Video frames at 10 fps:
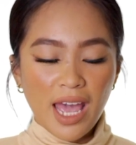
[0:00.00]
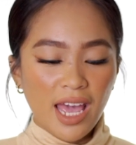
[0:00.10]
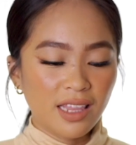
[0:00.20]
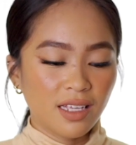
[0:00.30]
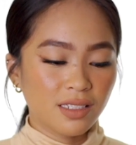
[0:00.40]

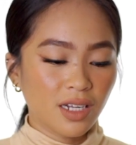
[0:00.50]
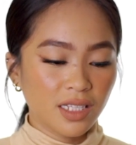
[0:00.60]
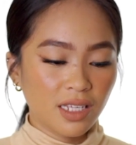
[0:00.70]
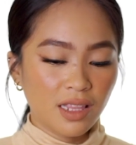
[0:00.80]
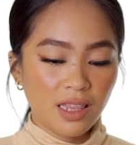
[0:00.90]
And they
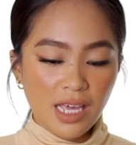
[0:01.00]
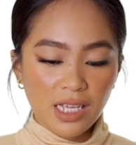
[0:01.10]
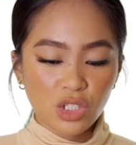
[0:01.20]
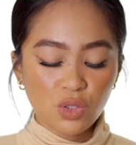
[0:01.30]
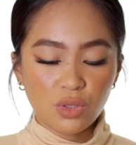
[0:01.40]
started
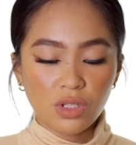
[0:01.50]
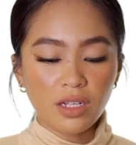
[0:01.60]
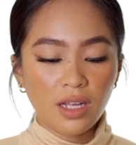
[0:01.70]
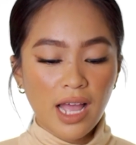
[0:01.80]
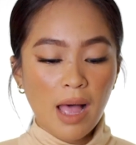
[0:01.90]
this to
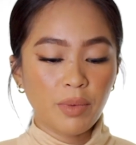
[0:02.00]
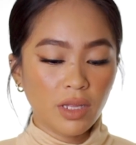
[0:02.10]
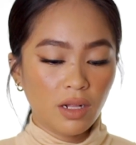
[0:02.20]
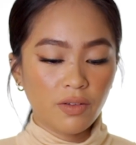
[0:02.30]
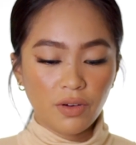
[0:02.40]
start a
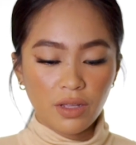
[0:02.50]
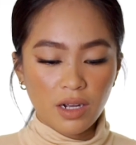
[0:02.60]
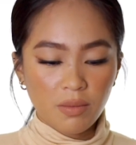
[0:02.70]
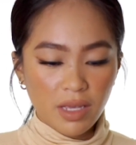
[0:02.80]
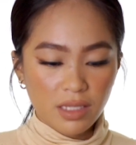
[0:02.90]
capital for
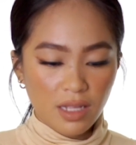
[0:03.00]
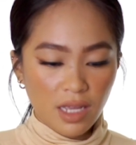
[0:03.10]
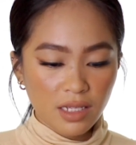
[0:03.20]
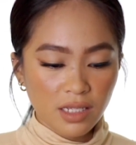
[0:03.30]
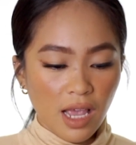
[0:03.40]
their
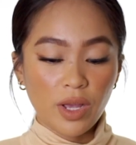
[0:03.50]
business.